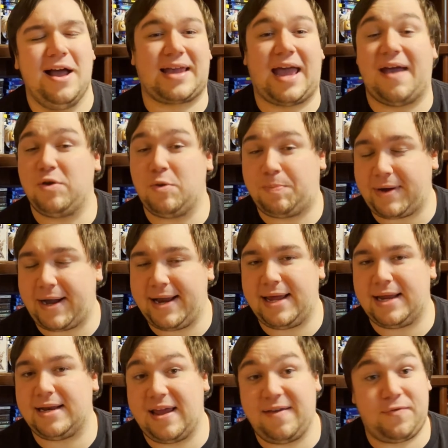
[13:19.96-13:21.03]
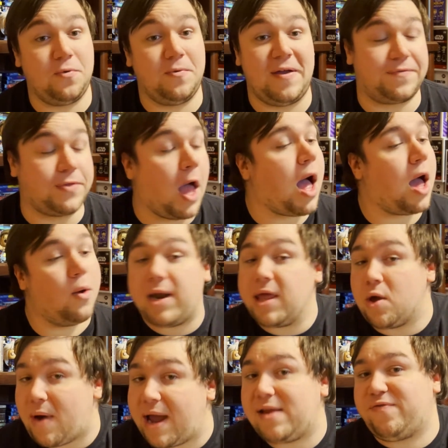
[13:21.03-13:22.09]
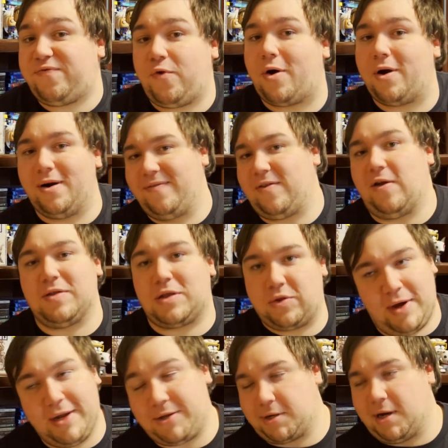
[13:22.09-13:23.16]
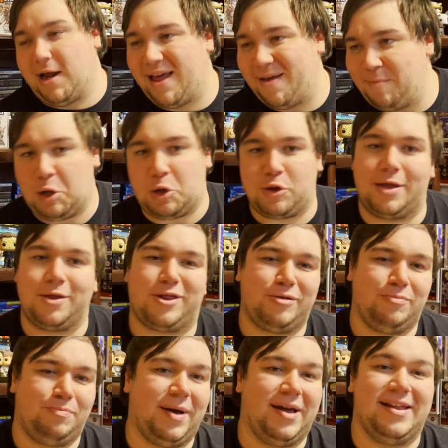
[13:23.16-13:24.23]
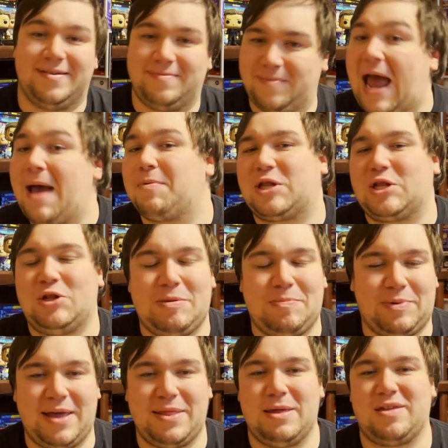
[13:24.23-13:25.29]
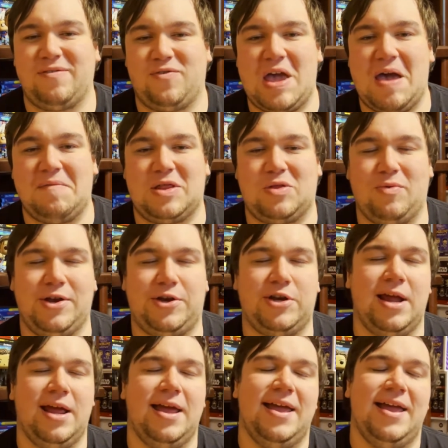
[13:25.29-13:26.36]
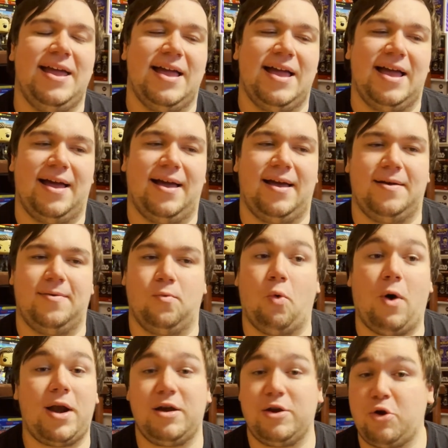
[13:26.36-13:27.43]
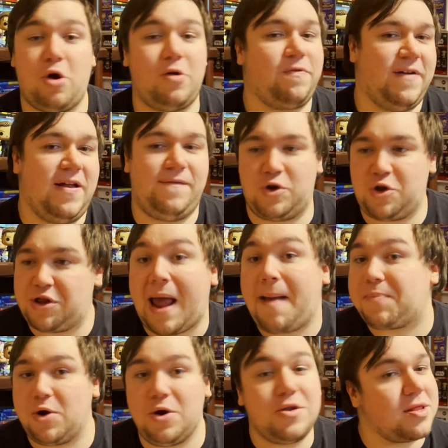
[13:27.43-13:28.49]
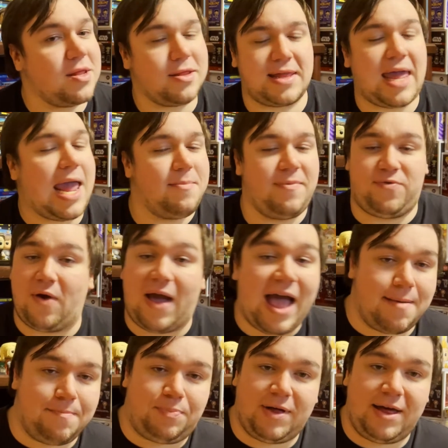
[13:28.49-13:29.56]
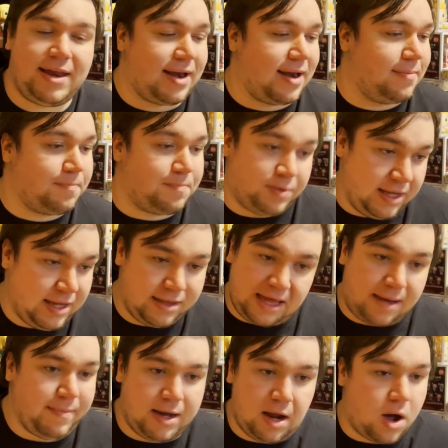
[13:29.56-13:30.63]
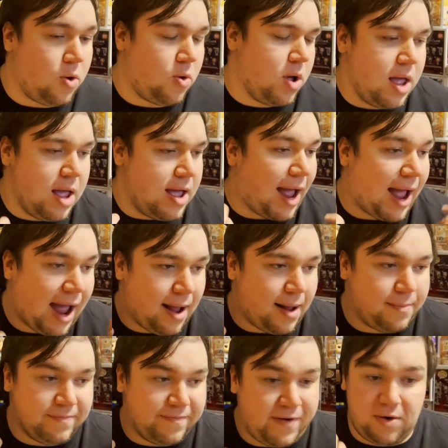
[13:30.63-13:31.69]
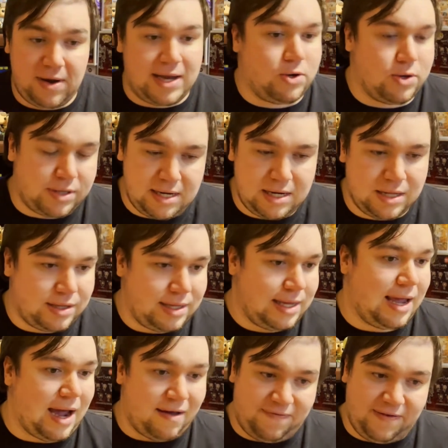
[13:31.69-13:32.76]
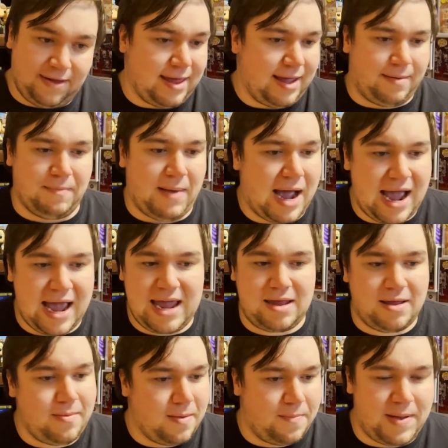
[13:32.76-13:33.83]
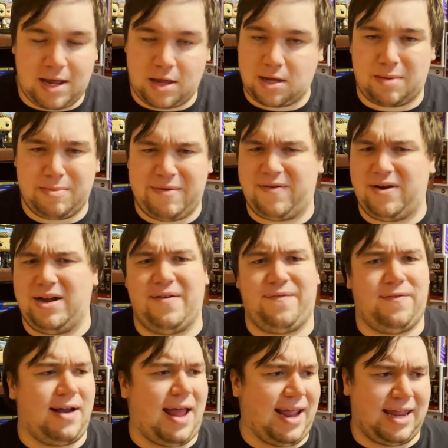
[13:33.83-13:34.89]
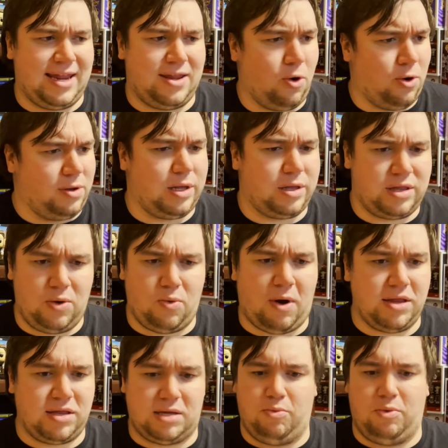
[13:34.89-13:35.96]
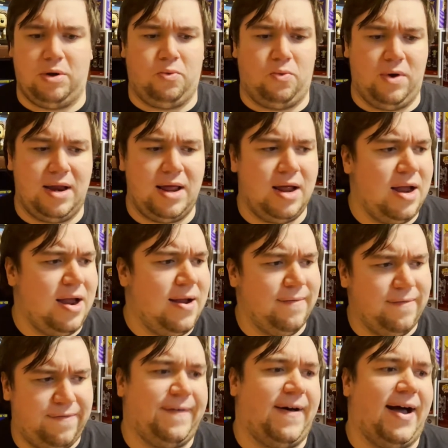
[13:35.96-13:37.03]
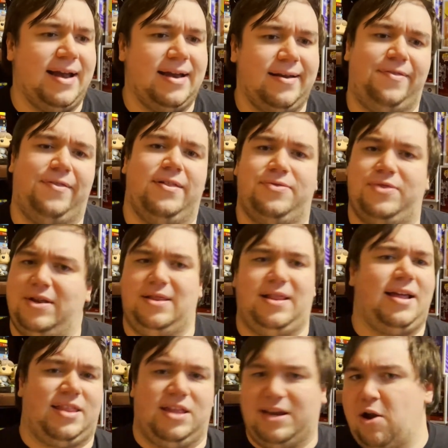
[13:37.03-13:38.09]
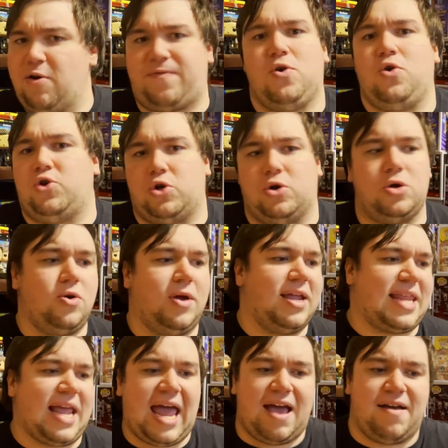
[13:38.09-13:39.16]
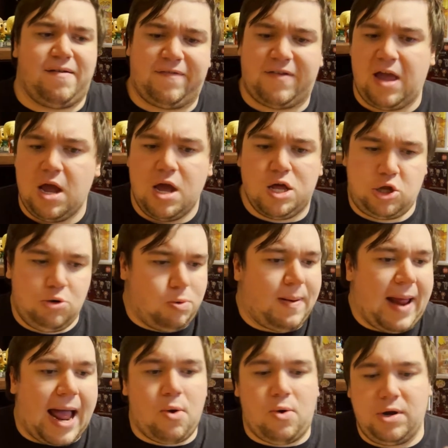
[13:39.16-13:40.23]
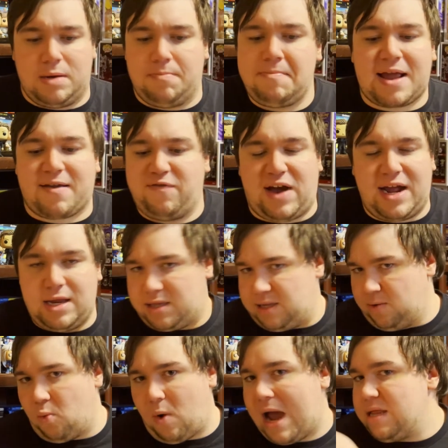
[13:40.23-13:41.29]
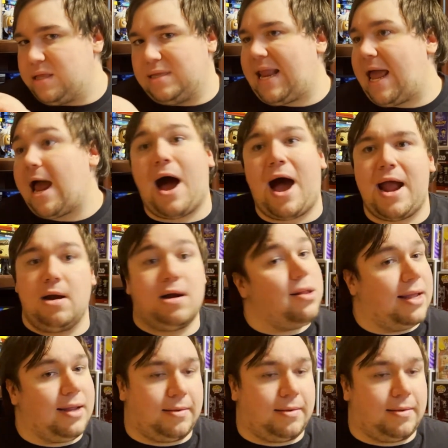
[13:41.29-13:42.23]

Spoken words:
Have you played it? If not, what are you waiting for? If you have a Switch, that makes sense. But absolutely play this if you have a Switch. What are your favorite chapters of this game? If you have played it, please let me know. I'm very interested to see. I feel like my opinions are going to be very different. I can totally see why someone would find the near future, you get to have superpowers and mech fights, and why isn't that higher?